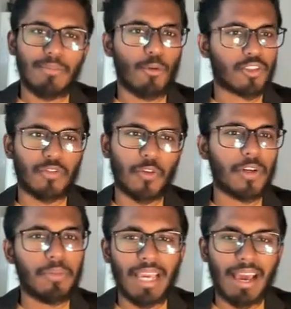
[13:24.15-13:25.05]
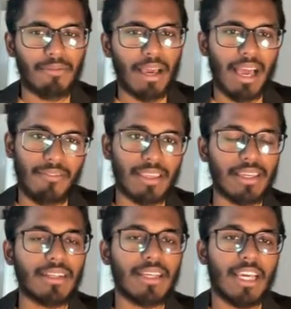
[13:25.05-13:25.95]
Most of you will be
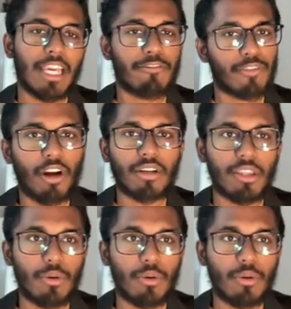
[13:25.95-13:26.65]
having it. If not,